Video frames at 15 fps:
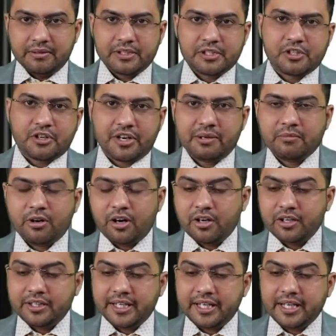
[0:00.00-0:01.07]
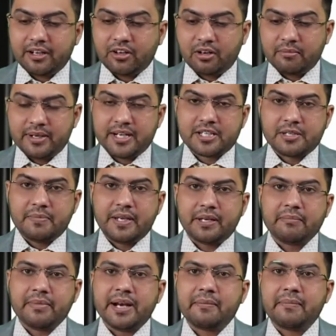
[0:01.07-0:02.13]
stream all the comments
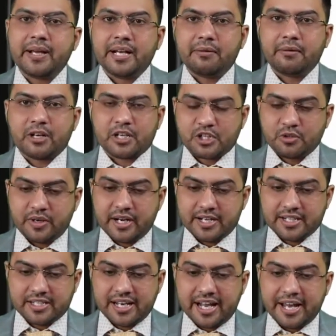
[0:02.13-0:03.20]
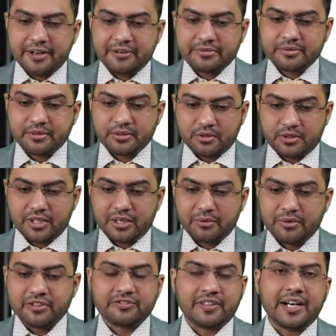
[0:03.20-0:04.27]
being made by our students live so that
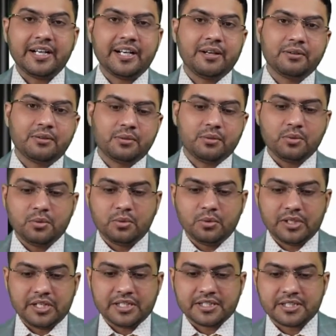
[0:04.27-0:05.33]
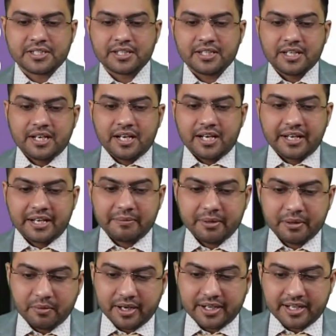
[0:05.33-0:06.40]
we'll find out who is
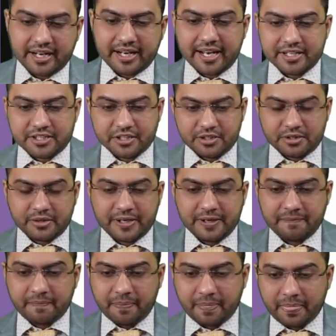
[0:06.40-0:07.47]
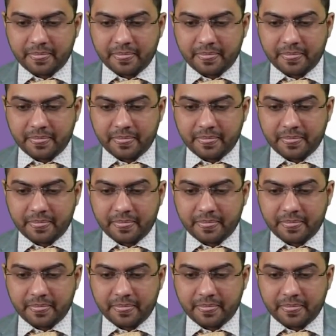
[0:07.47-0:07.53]
giving what answer today?